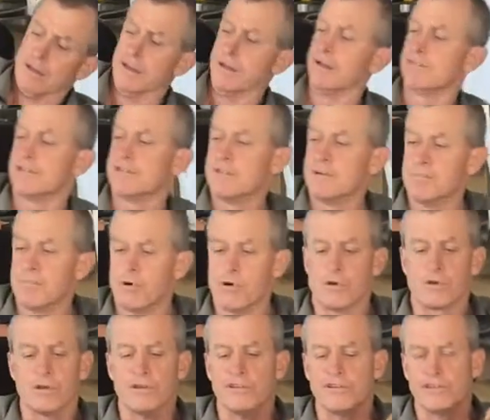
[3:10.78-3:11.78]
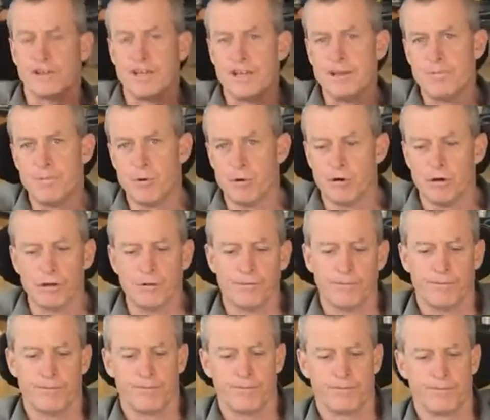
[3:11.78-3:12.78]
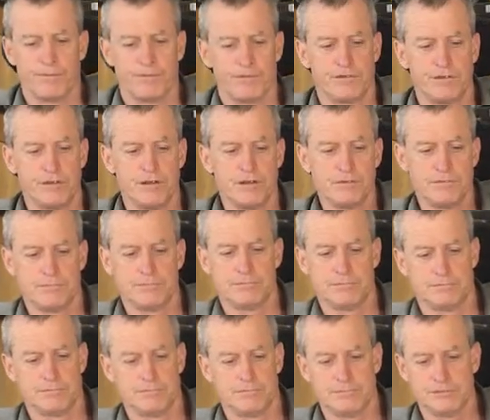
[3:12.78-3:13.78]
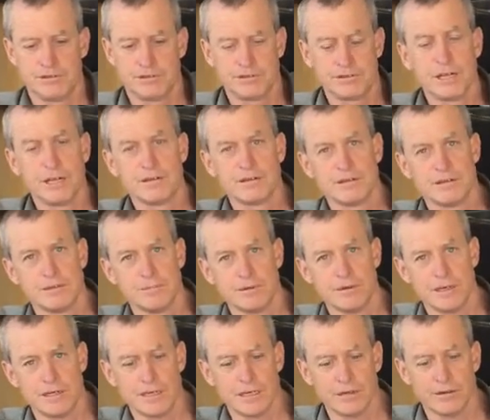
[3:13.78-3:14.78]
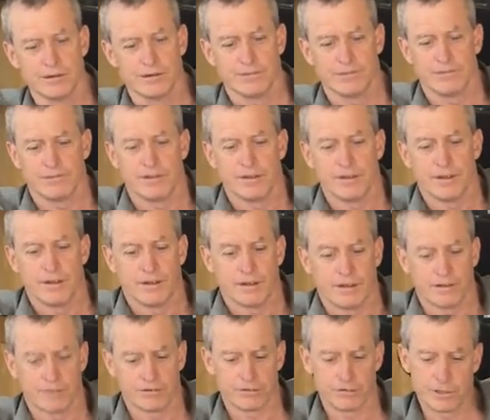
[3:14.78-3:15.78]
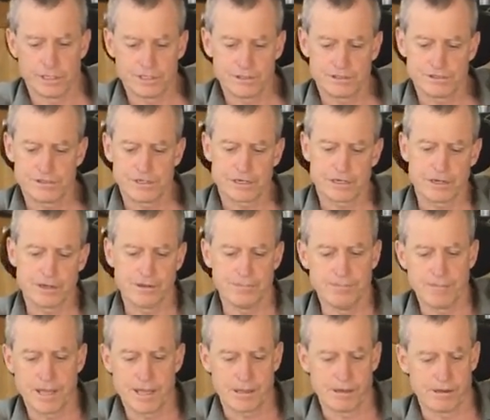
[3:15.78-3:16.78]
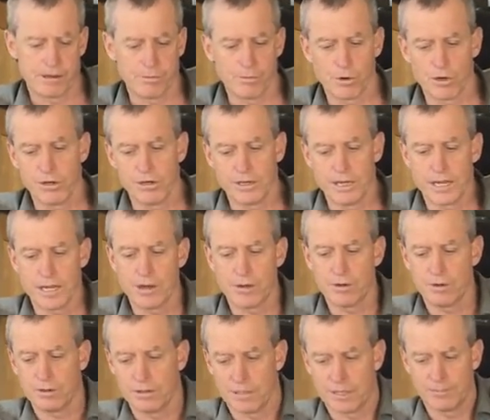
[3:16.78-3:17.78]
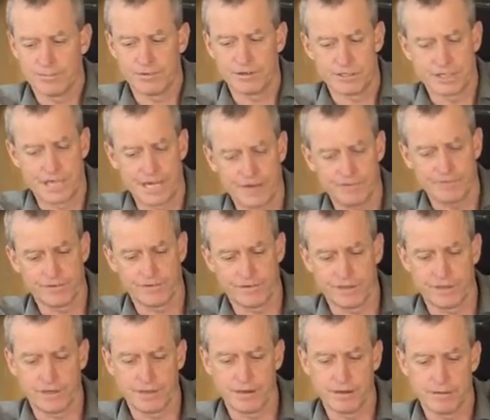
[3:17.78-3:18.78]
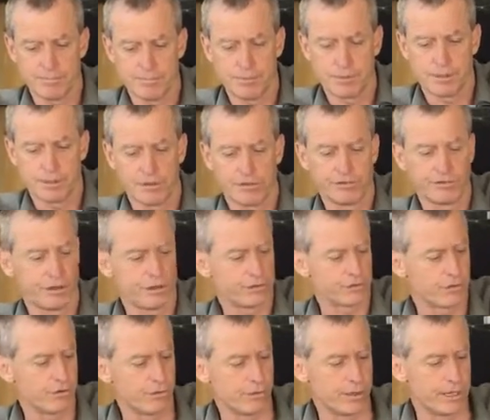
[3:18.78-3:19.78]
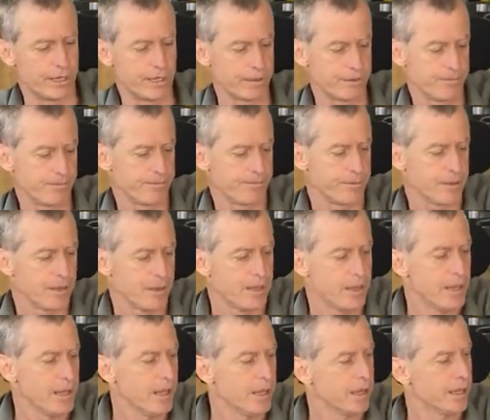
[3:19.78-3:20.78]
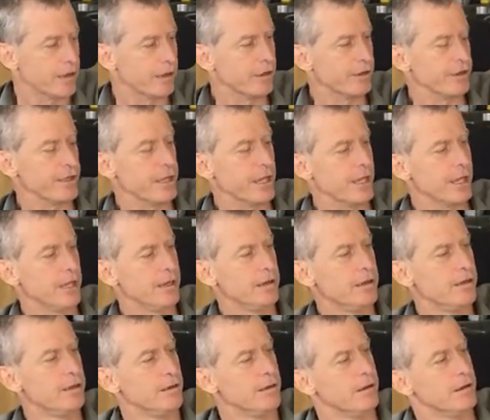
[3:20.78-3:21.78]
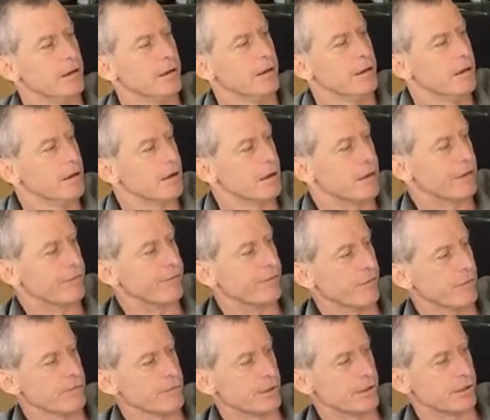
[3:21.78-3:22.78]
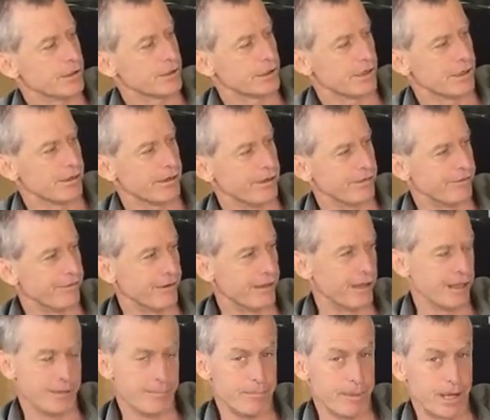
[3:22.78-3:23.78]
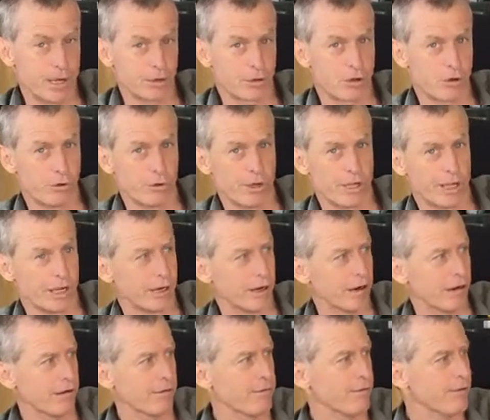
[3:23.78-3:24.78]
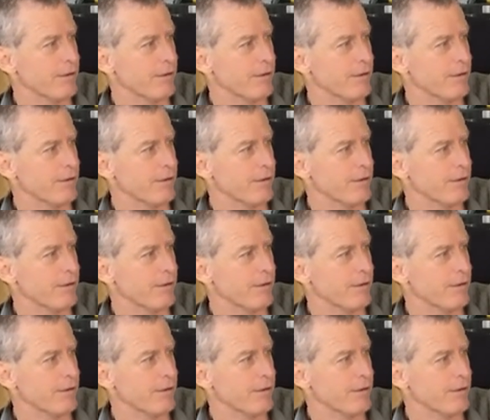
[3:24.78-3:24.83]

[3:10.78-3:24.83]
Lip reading: this is a broken ski pole. So there's tons of them around. So I just stuck a wooden dowel up the shaft of it here, put a little set screw in it. And on the end, I formed a hook out of a metal coat hanger.